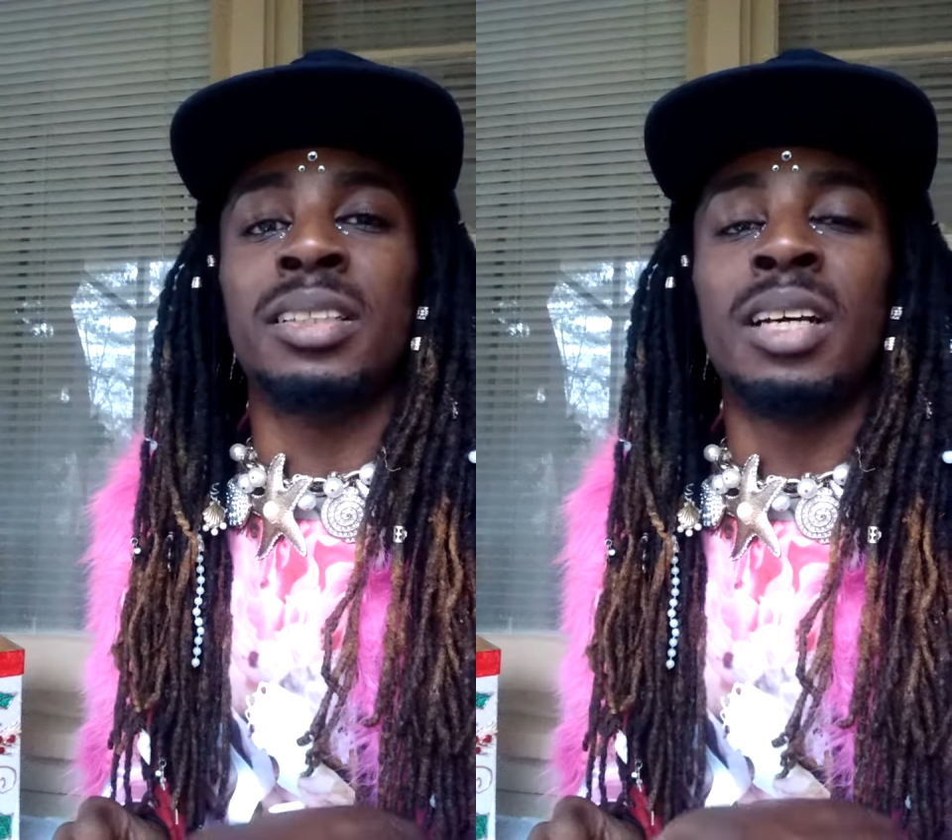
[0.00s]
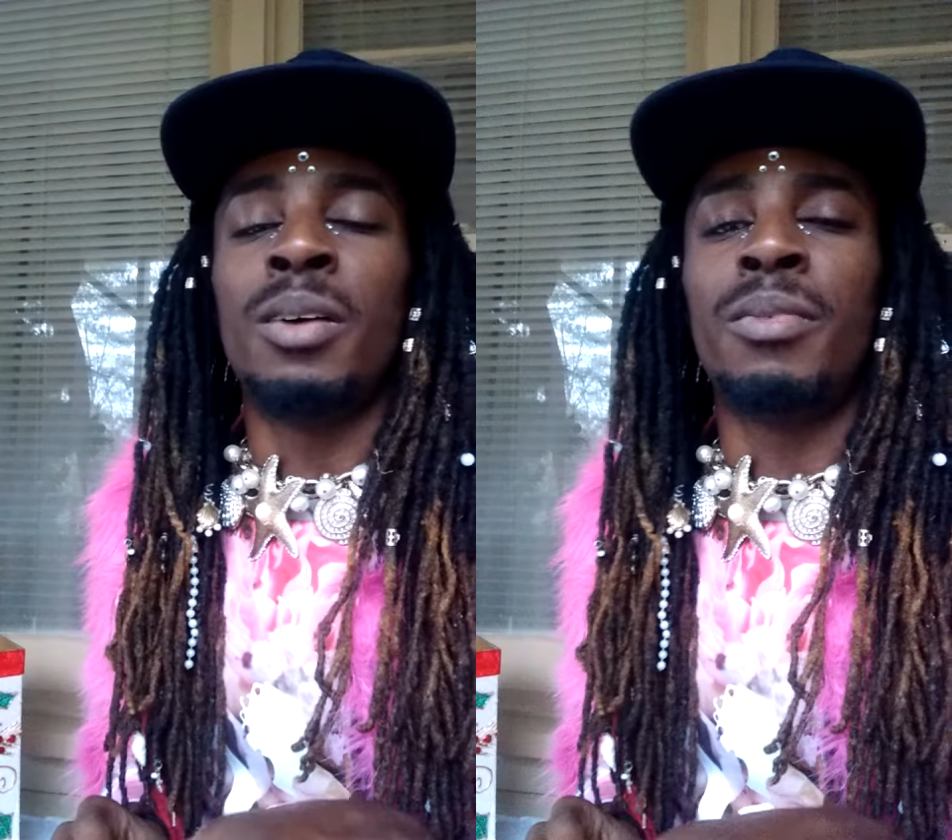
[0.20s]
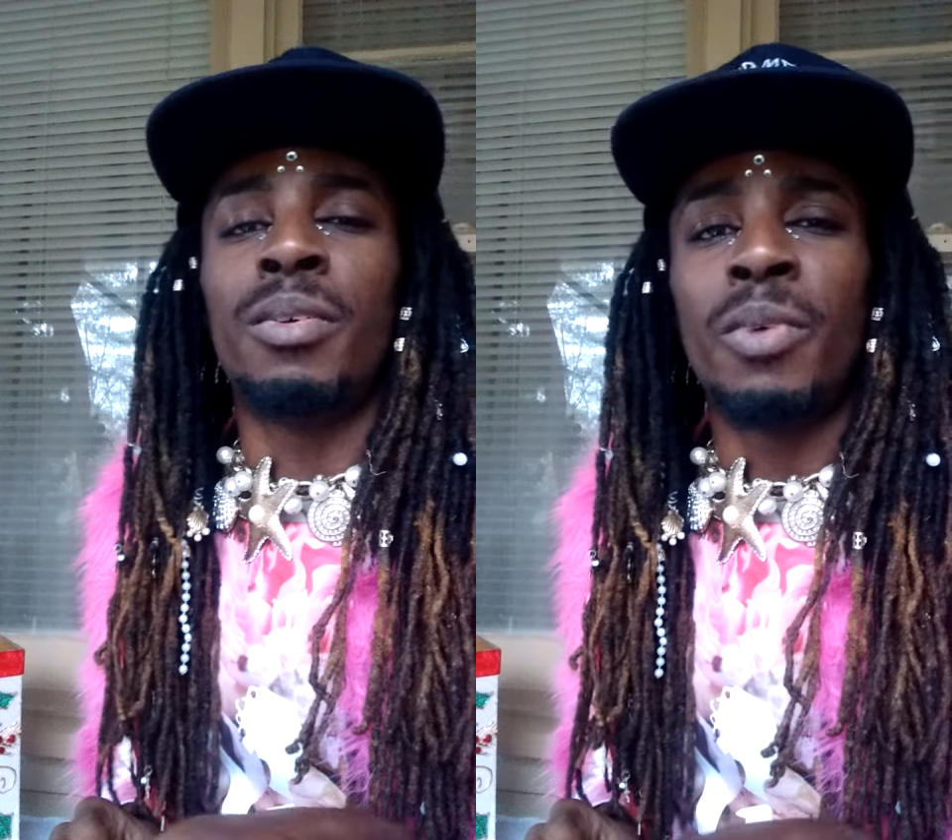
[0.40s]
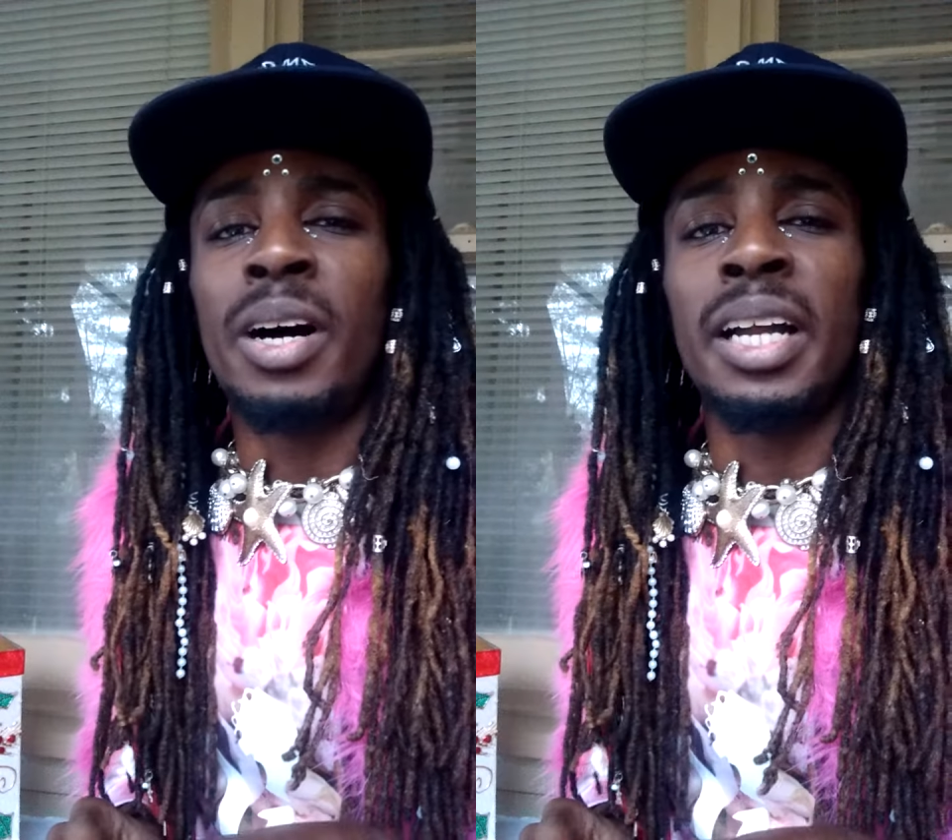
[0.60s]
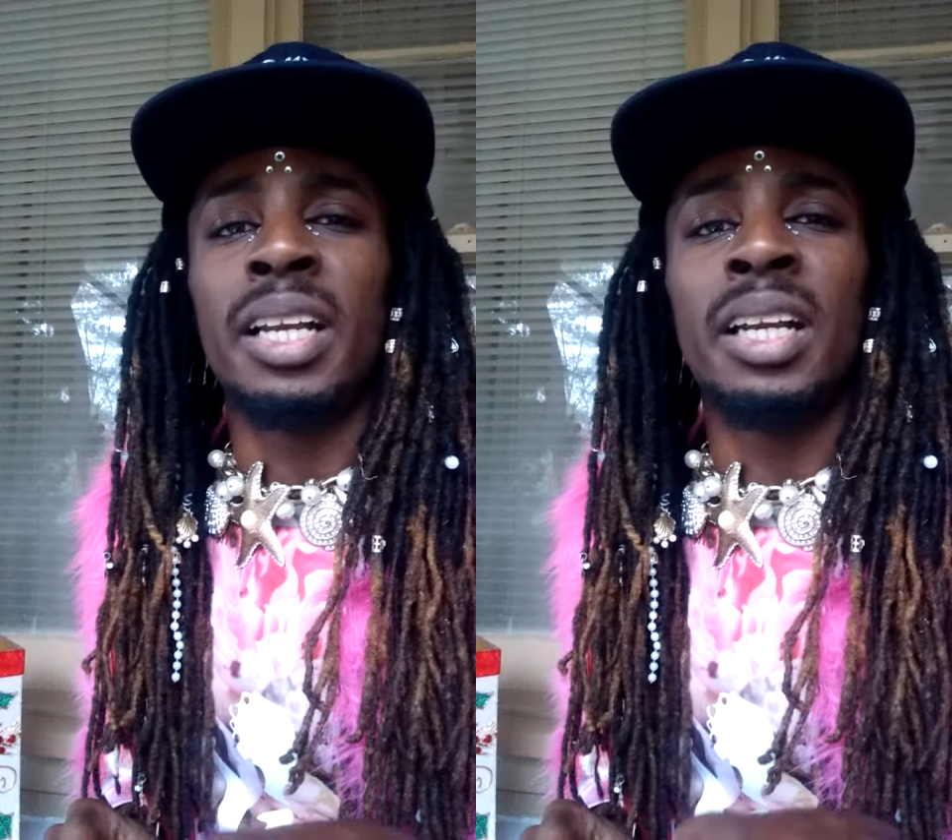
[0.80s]
For
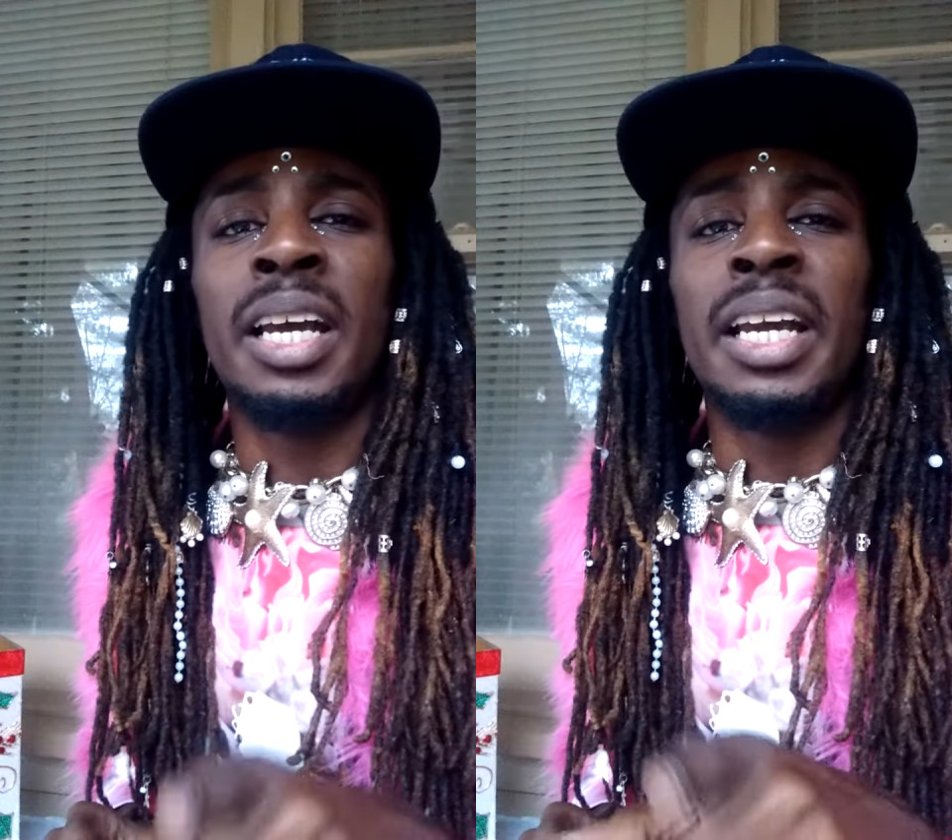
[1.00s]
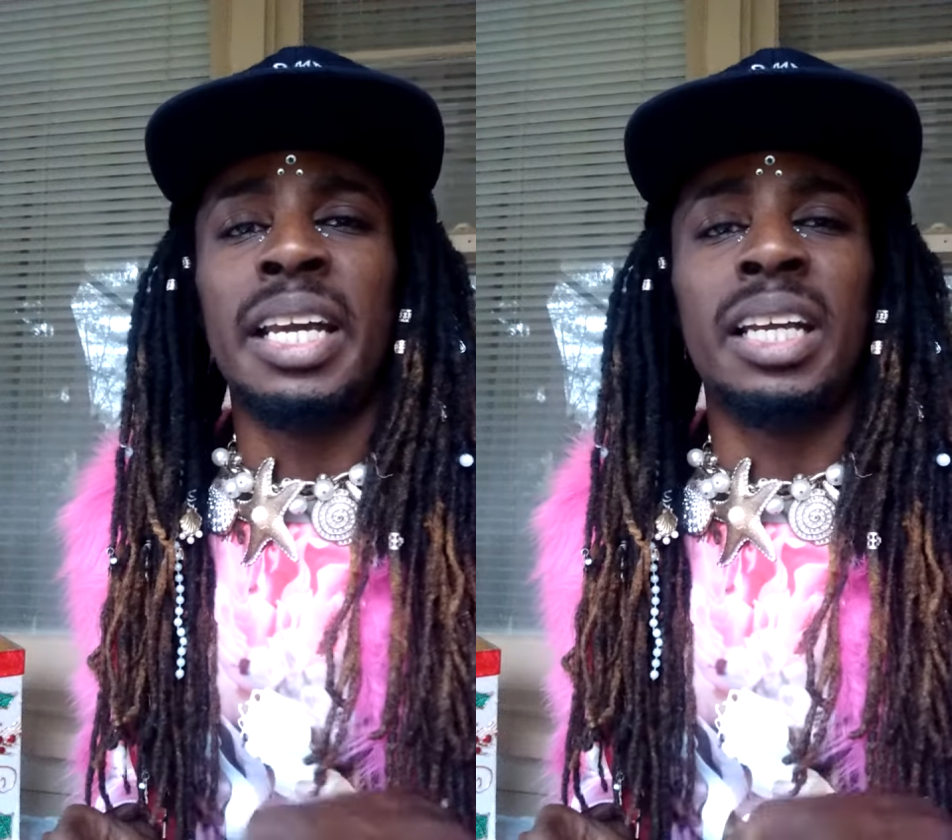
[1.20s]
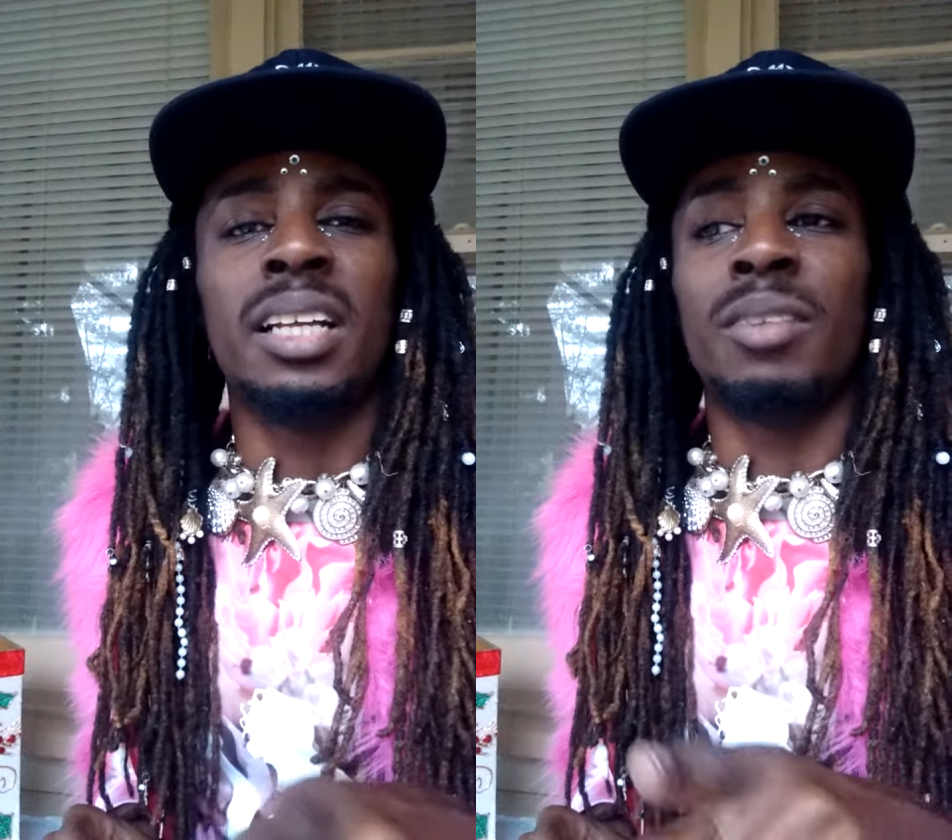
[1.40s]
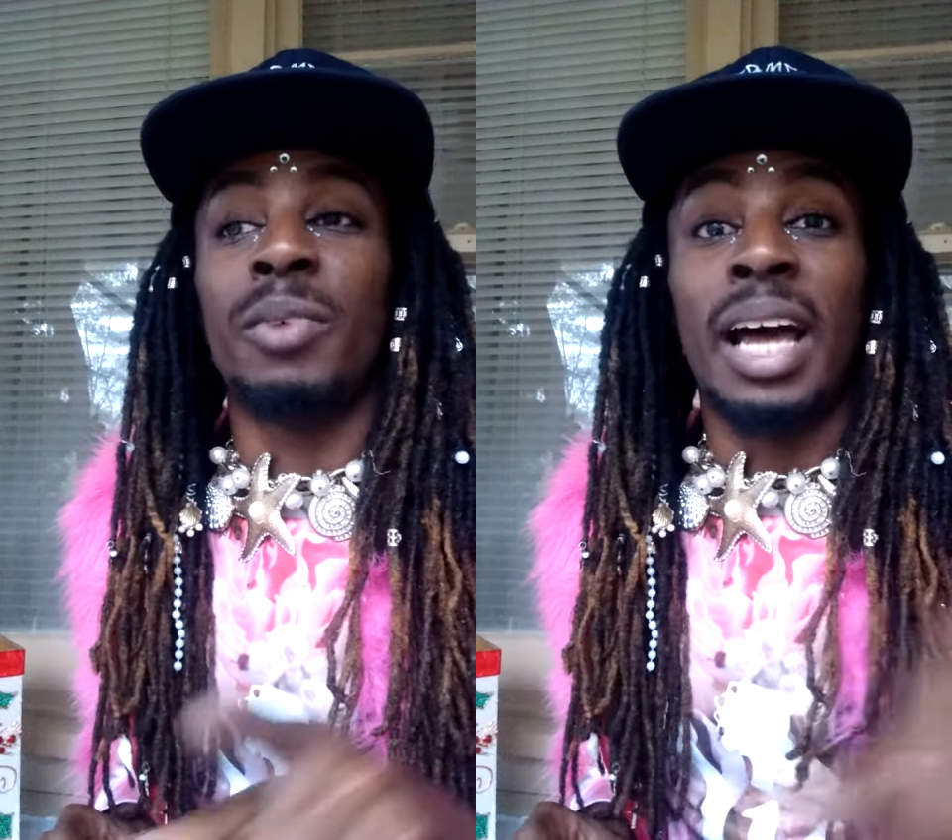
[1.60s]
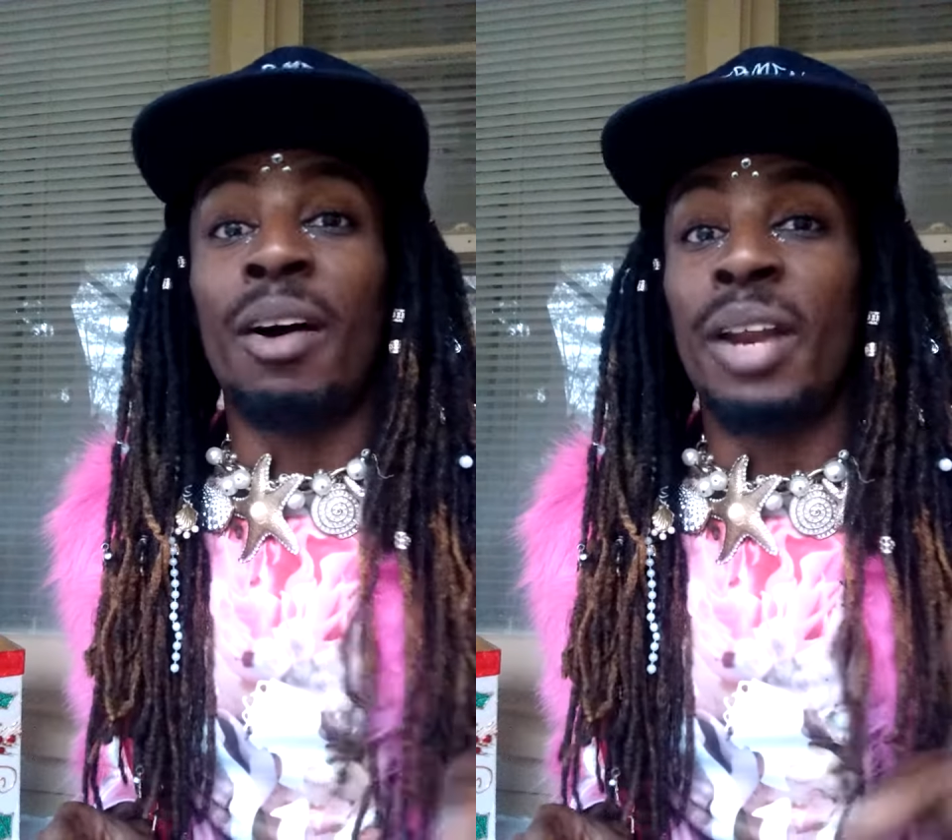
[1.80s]
one,
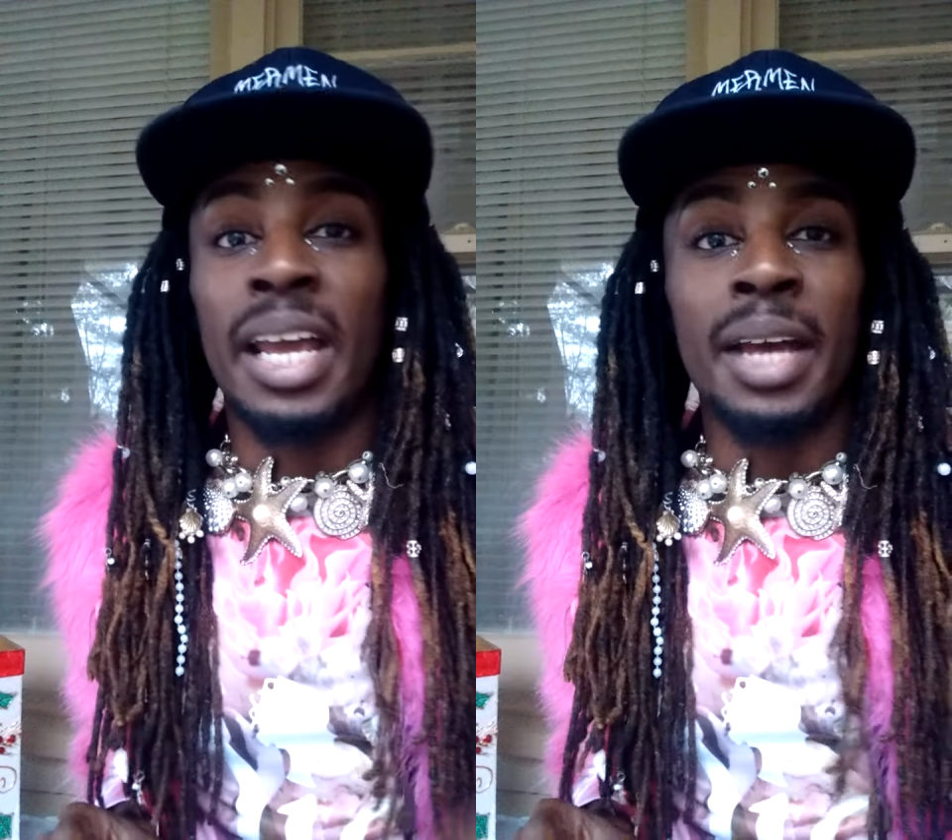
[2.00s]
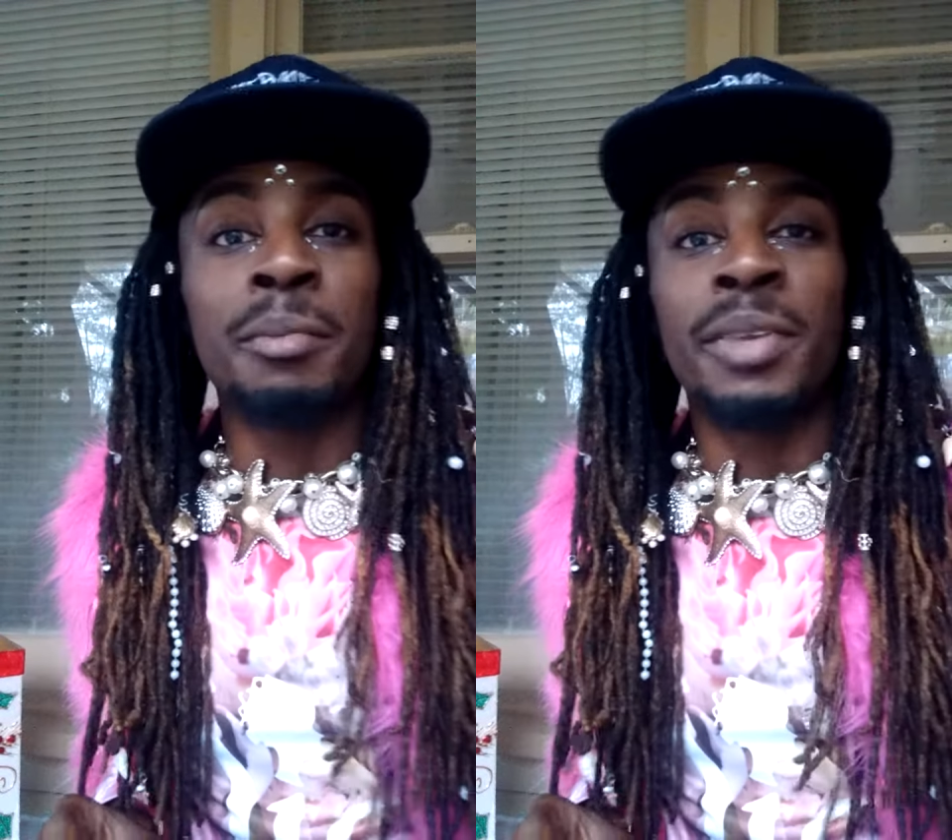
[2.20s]
without him,